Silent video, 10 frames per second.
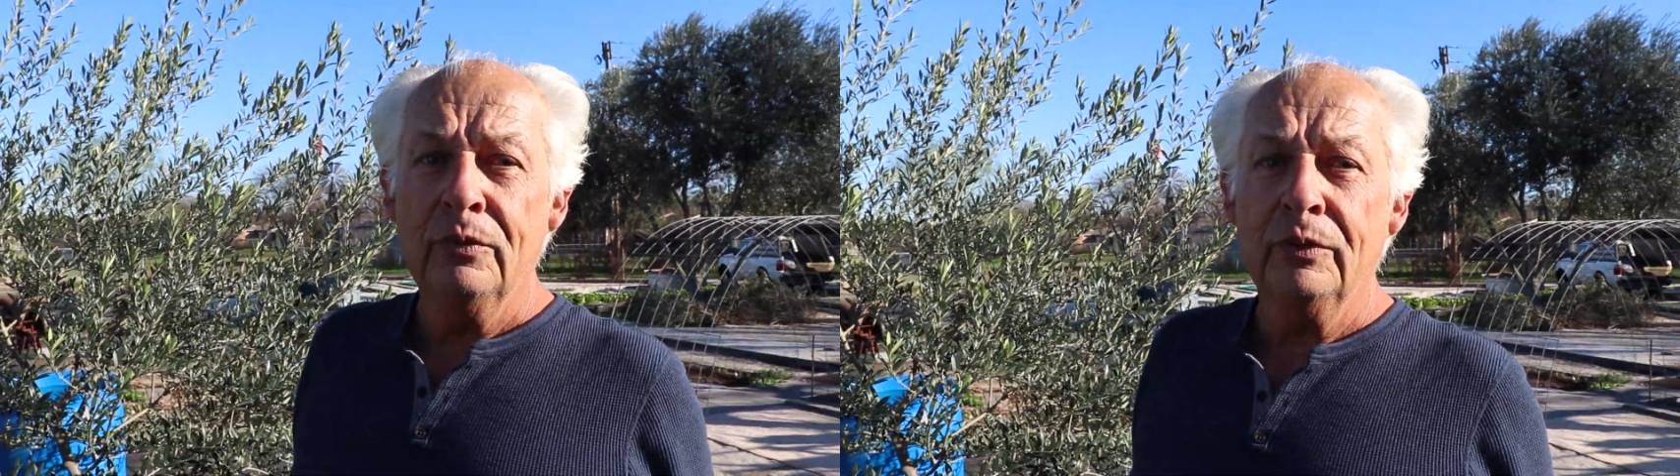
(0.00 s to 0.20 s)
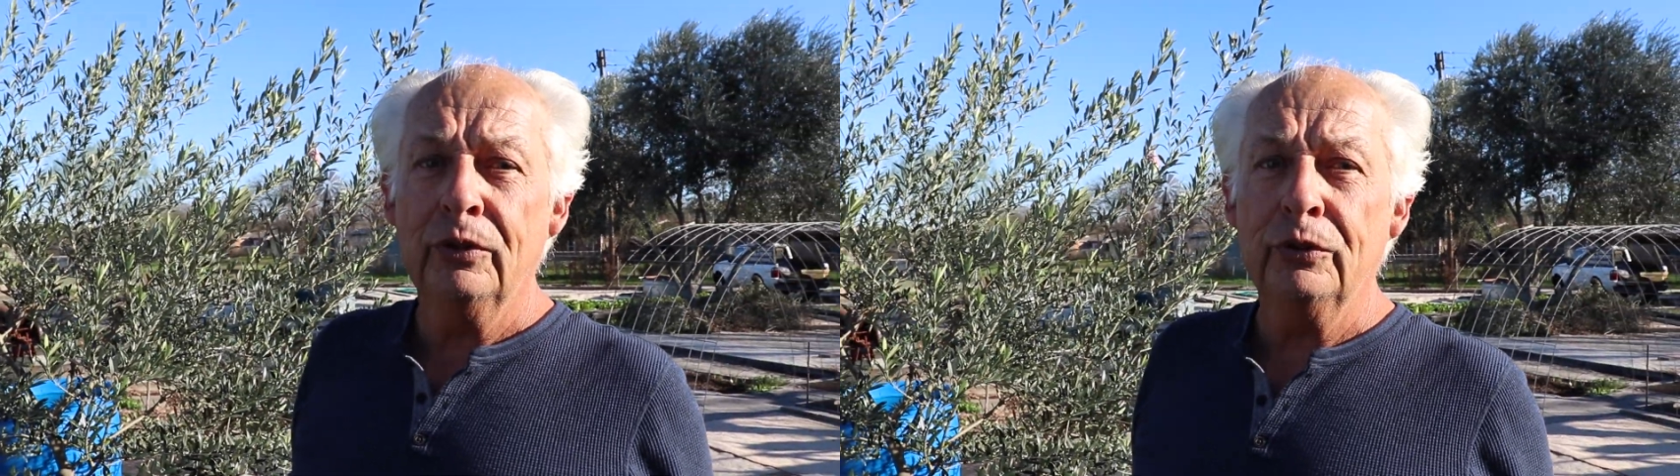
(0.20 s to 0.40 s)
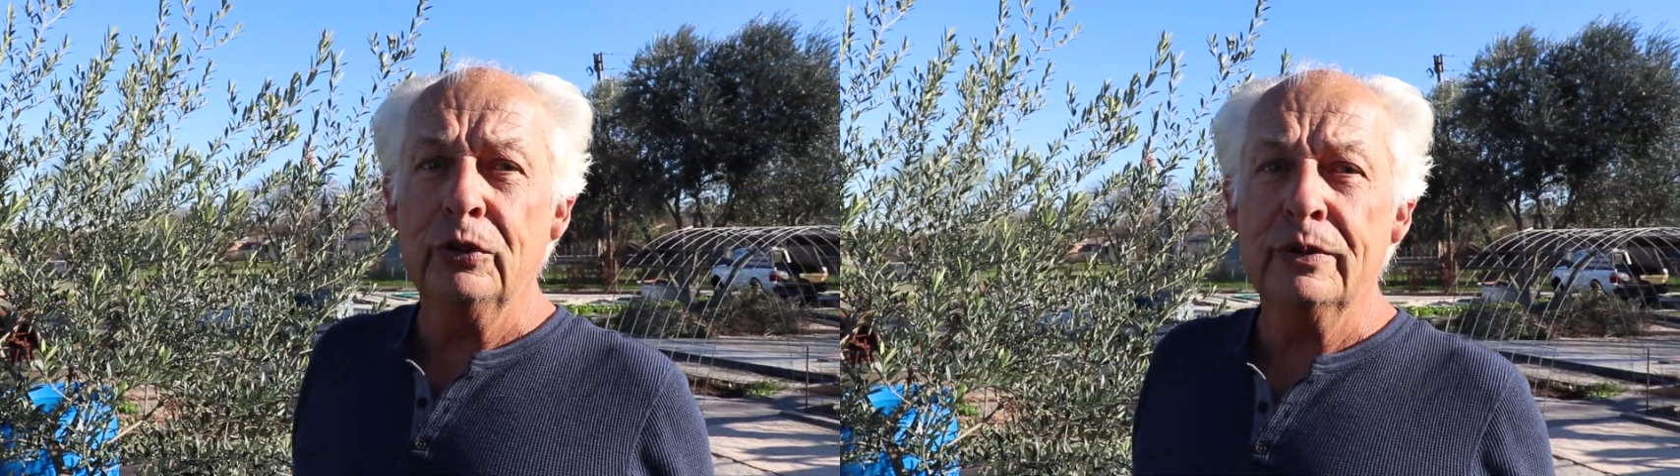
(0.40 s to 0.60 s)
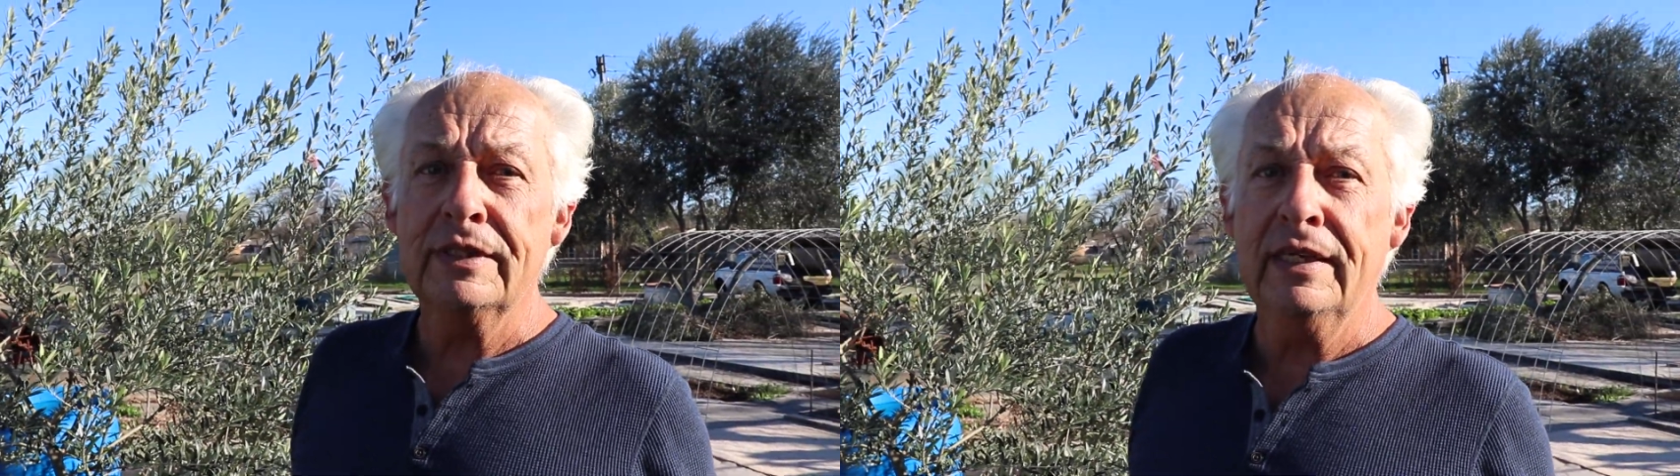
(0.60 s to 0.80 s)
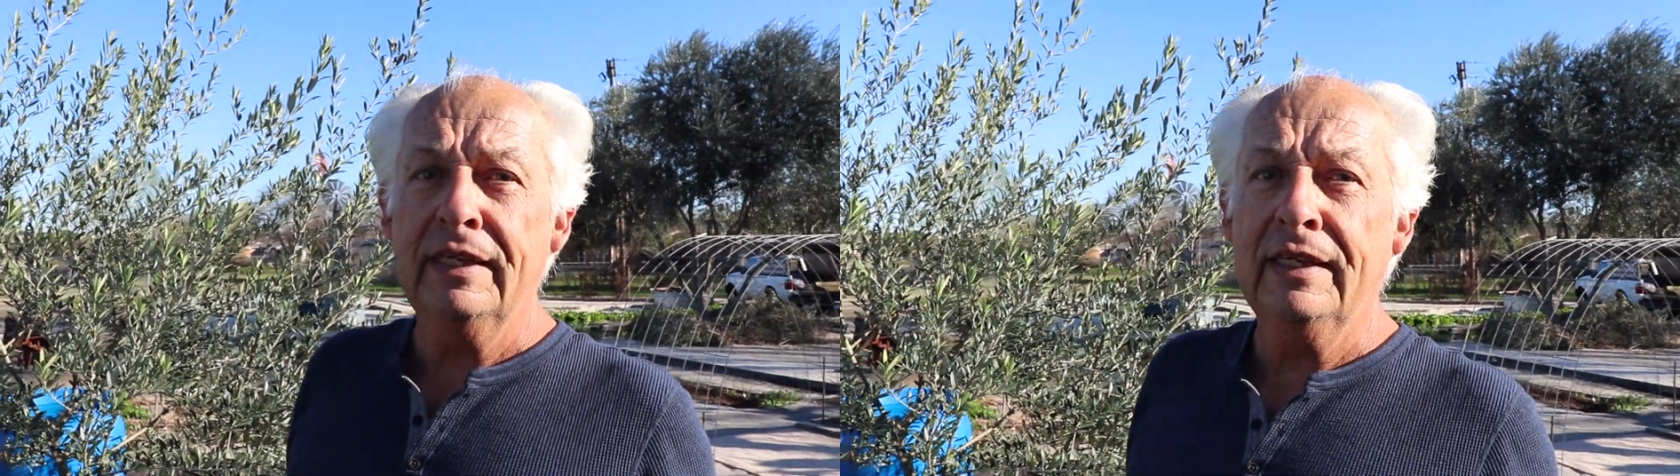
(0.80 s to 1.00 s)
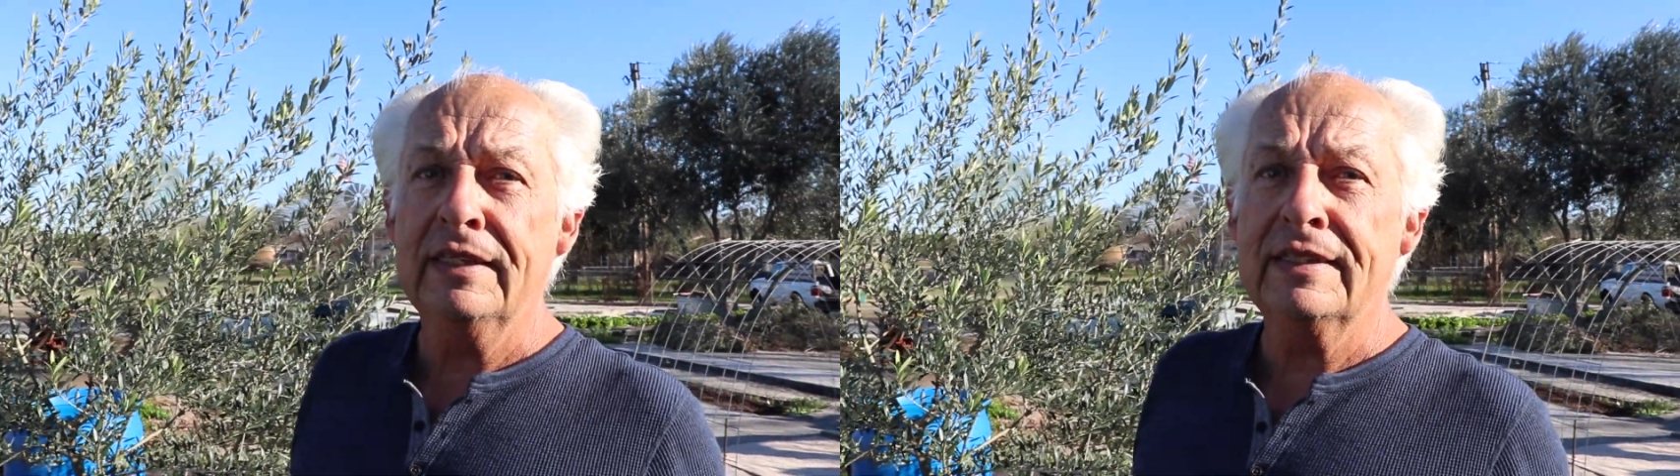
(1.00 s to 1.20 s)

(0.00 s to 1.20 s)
We don't use any